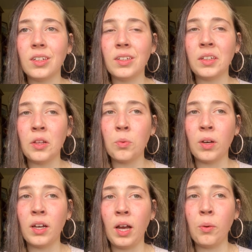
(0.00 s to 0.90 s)
and that's why
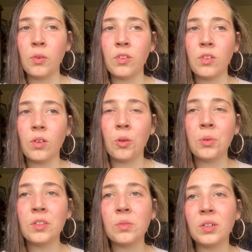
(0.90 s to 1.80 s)
I was
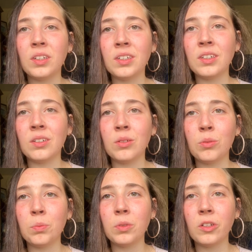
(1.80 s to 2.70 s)
always running in a loop